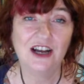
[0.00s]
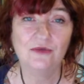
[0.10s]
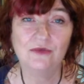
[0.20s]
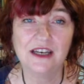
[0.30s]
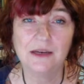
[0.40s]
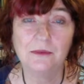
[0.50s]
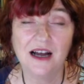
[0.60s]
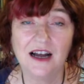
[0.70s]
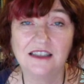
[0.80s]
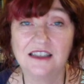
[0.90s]
reading
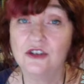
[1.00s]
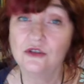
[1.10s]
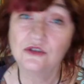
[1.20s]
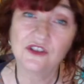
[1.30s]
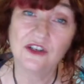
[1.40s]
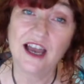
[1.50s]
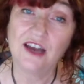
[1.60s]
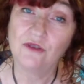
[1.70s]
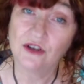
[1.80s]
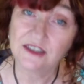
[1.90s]
parts, and also
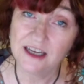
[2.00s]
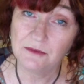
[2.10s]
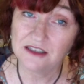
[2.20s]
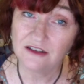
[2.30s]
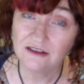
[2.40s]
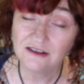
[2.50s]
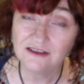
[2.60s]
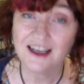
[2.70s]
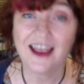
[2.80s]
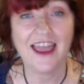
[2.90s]
had Roxanne McDonald